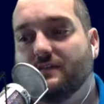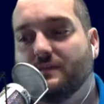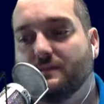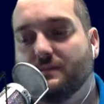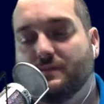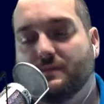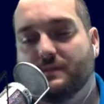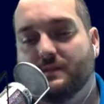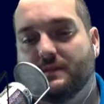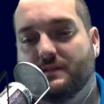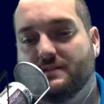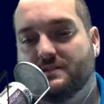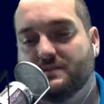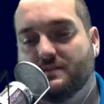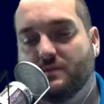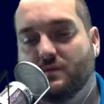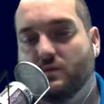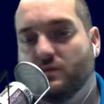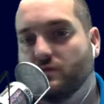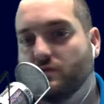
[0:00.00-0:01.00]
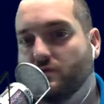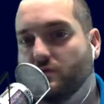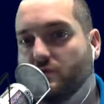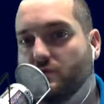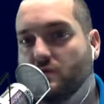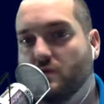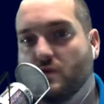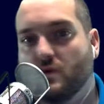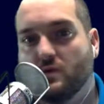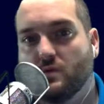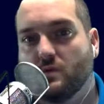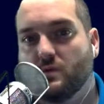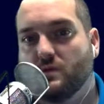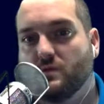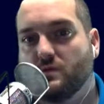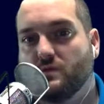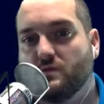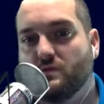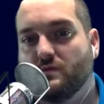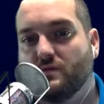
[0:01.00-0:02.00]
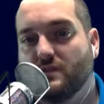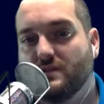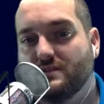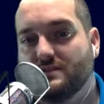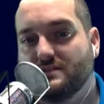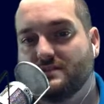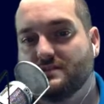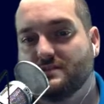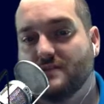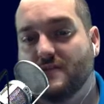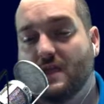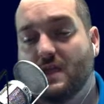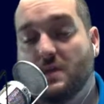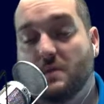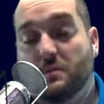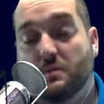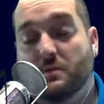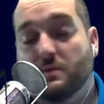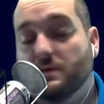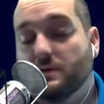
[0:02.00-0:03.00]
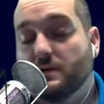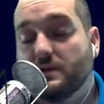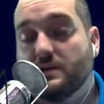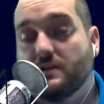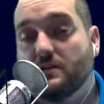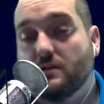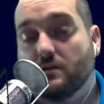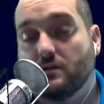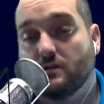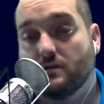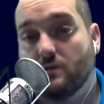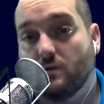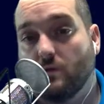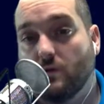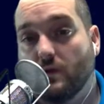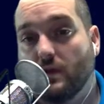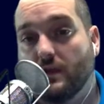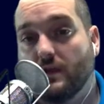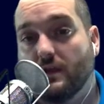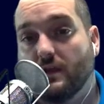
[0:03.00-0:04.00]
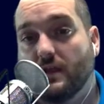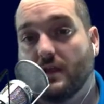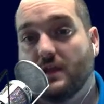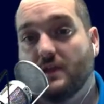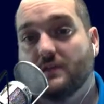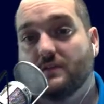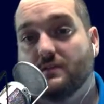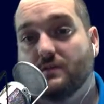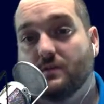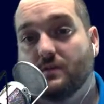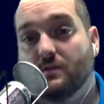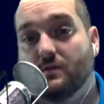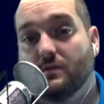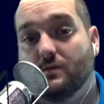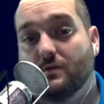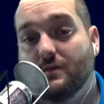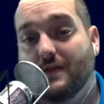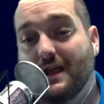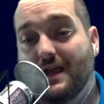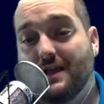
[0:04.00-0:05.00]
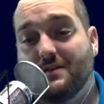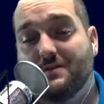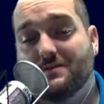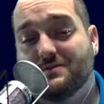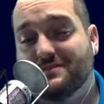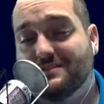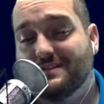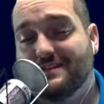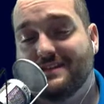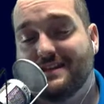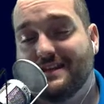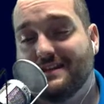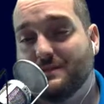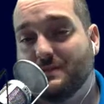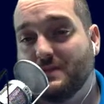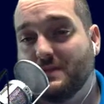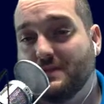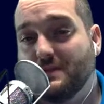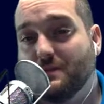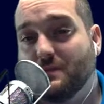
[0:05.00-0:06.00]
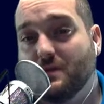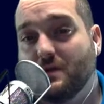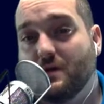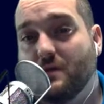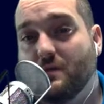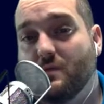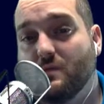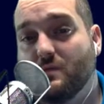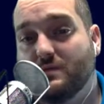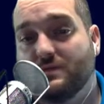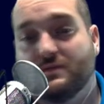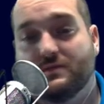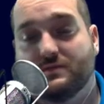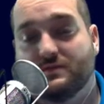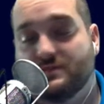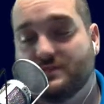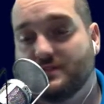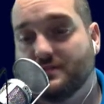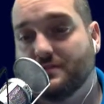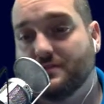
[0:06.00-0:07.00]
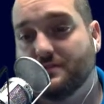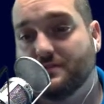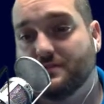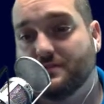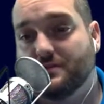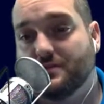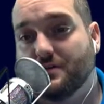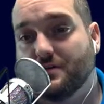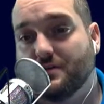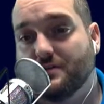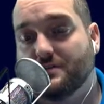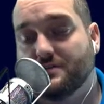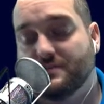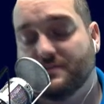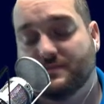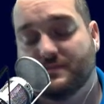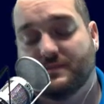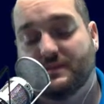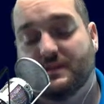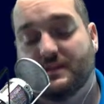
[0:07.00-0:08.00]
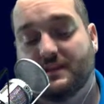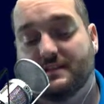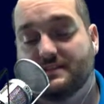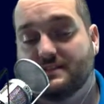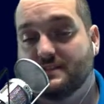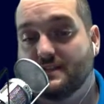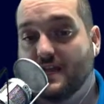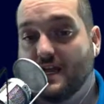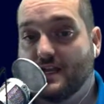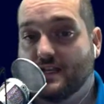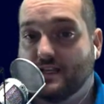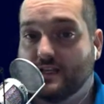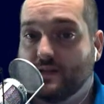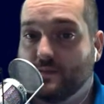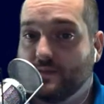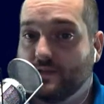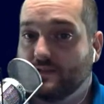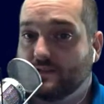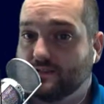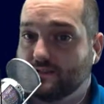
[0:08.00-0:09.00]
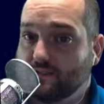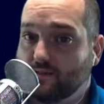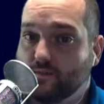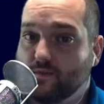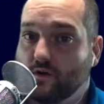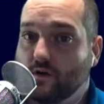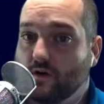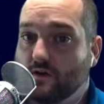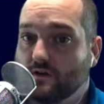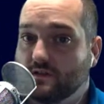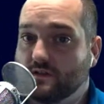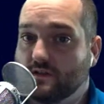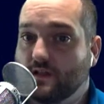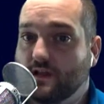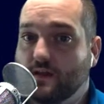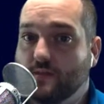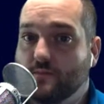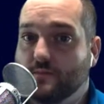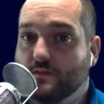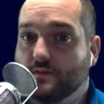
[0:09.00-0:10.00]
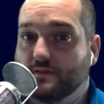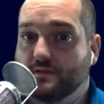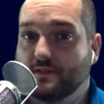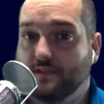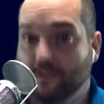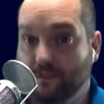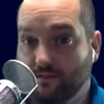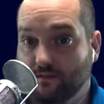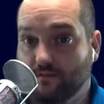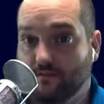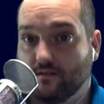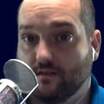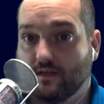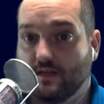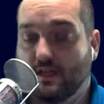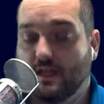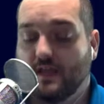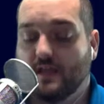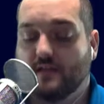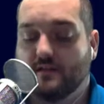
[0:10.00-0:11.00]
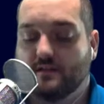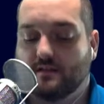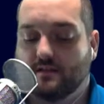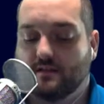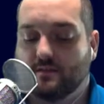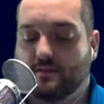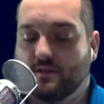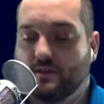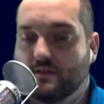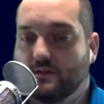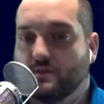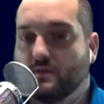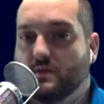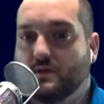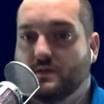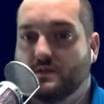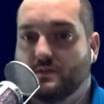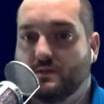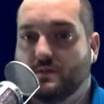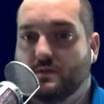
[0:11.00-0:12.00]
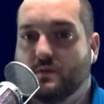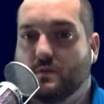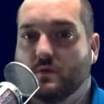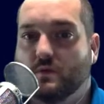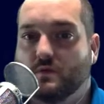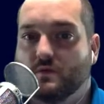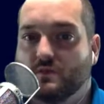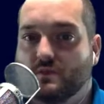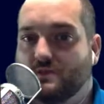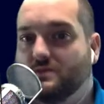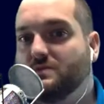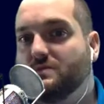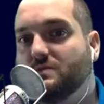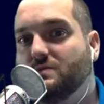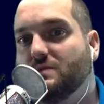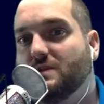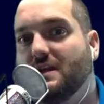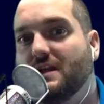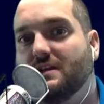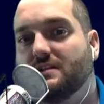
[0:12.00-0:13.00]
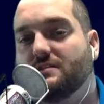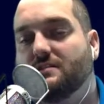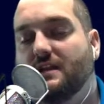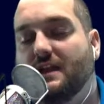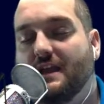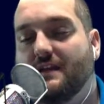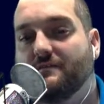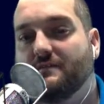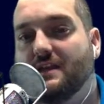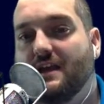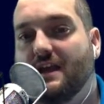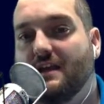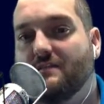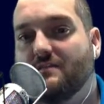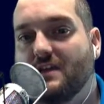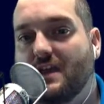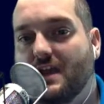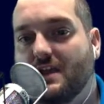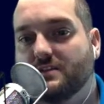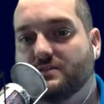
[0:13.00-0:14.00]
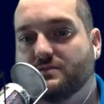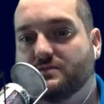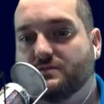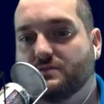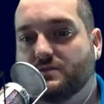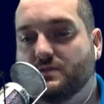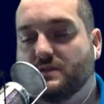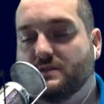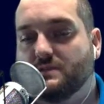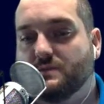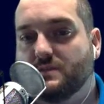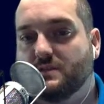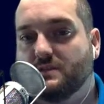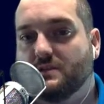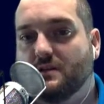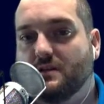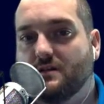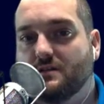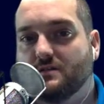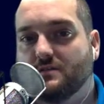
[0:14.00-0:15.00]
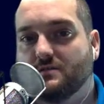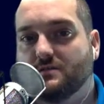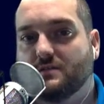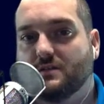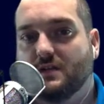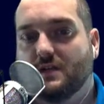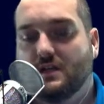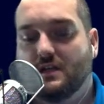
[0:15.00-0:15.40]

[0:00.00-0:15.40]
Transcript: implemented support for new hardware and new devices pretty darn quick. So I don't see that as being a problem with those cellular cards. It's not going to be a SIM card slot built in. It's going to be a USB port, so you do ha- have to have the actual USB dongle